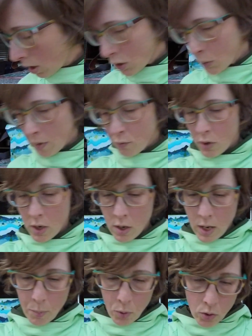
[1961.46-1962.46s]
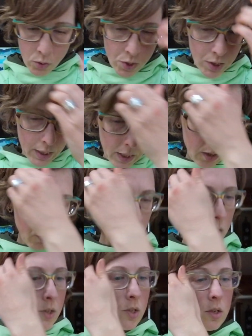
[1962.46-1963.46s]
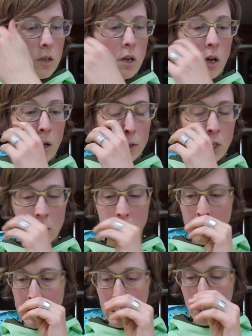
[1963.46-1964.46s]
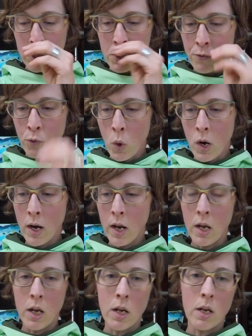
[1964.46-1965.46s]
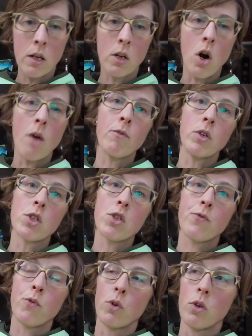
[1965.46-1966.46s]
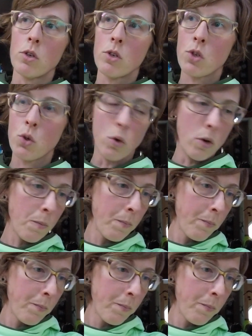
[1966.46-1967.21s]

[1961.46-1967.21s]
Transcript: So every year, April goes to Lake Louise, Chateau Lake Louise, for a conference for school.